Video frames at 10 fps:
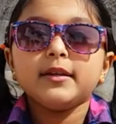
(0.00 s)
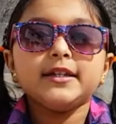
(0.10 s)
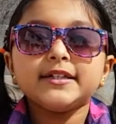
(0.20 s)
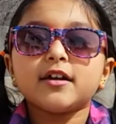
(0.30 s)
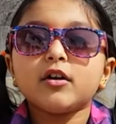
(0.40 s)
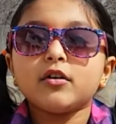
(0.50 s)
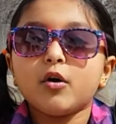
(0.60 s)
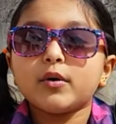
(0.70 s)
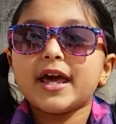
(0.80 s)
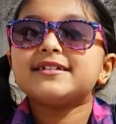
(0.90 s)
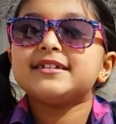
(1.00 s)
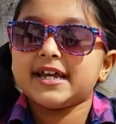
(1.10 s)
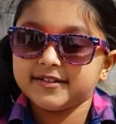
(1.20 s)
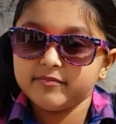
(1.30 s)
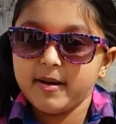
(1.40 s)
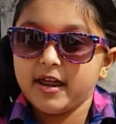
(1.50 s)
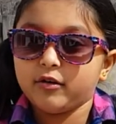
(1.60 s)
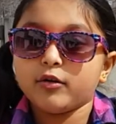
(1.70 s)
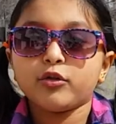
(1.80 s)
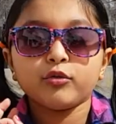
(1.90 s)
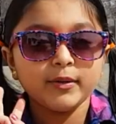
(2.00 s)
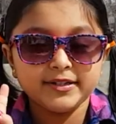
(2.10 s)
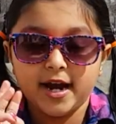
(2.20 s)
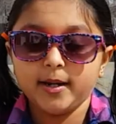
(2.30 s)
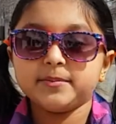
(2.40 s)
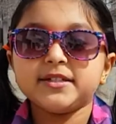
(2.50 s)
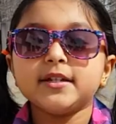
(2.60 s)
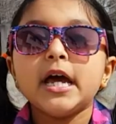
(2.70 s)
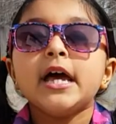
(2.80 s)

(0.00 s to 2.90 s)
These are known as states of matter, 3 types.